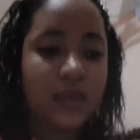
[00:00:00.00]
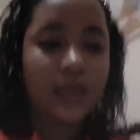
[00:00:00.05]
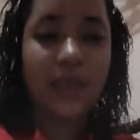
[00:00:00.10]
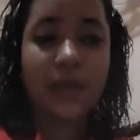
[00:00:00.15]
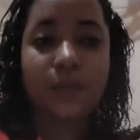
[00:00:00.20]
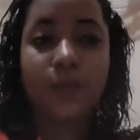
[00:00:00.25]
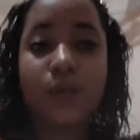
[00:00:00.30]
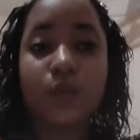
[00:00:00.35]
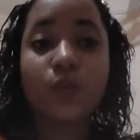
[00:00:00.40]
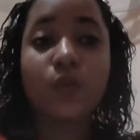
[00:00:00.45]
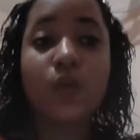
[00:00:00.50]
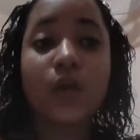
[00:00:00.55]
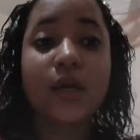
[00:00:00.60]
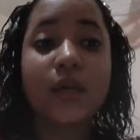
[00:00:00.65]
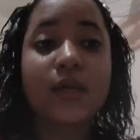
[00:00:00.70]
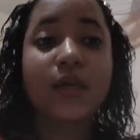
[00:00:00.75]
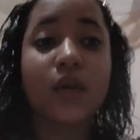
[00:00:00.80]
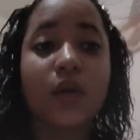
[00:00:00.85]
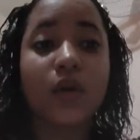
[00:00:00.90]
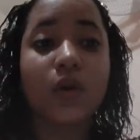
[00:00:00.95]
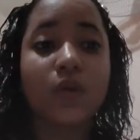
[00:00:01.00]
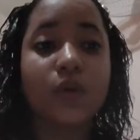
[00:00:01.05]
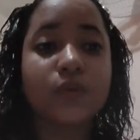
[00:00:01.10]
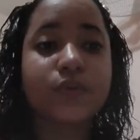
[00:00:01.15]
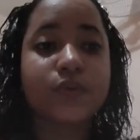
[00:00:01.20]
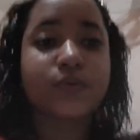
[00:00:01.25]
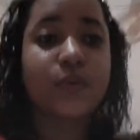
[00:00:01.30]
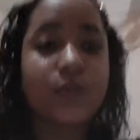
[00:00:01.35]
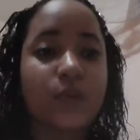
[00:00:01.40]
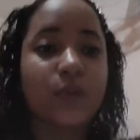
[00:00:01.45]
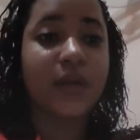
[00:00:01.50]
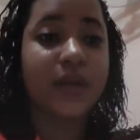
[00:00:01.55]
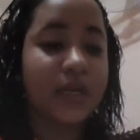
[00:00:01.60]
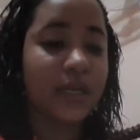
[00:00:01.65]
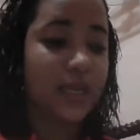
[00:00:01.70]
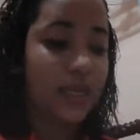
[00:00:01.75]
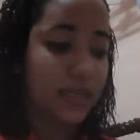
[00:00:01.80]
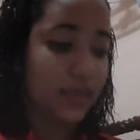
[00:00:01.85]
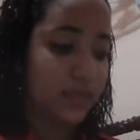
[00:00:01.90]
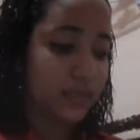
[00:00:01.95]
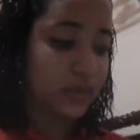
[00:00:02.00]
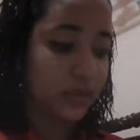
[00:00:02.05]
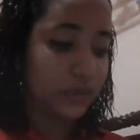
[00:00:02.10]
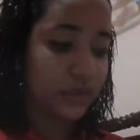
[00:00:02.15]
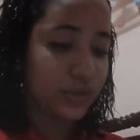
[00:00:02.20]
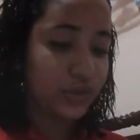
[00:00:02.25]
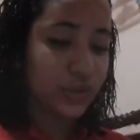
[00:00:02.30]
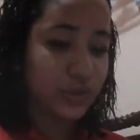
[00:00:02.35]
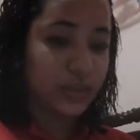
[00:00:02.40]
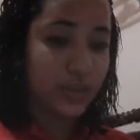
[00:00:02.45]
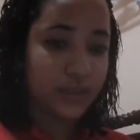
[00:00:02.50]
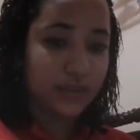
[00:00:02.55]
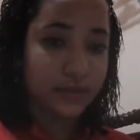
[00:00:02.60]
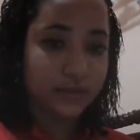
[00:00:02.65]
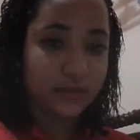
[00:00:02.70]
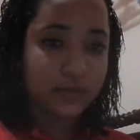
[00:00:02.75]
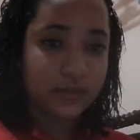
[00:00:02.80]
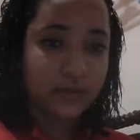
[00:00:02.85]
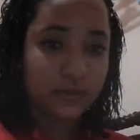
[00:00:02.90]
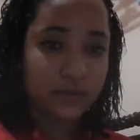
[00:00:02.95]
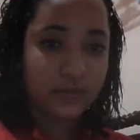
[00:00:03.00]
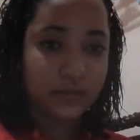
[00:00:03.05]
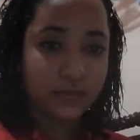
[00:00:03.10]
everyone knows what English is.